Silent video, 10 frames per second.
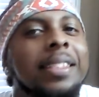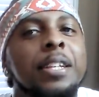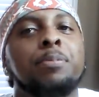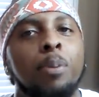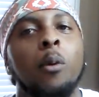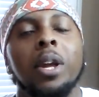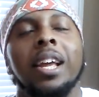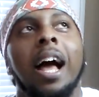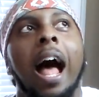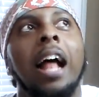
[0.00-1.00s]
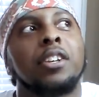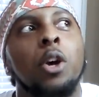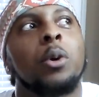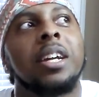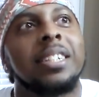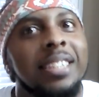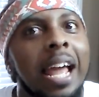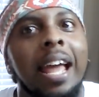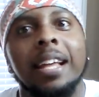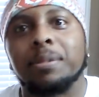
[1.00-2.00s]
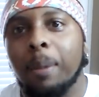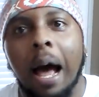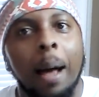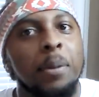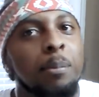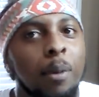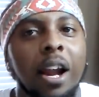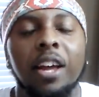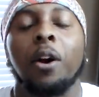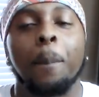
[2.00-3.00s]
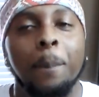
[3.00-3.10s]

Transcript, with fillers: At this point, I know their dads, Bob and Brad,